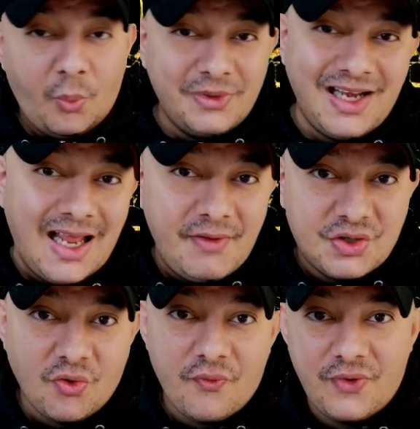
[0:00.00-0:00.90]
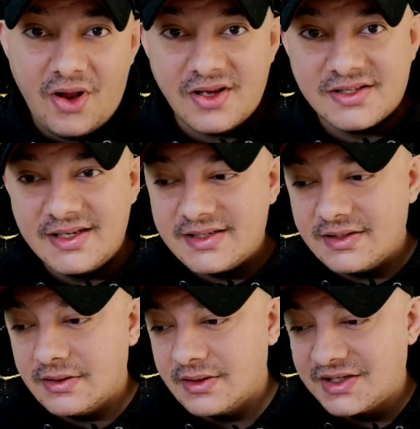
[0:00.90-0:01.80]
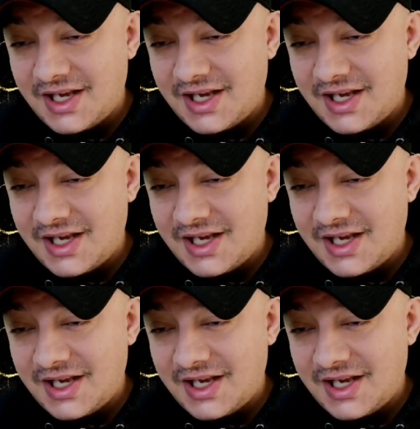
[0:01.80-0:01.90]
We didn't have a trophy last season.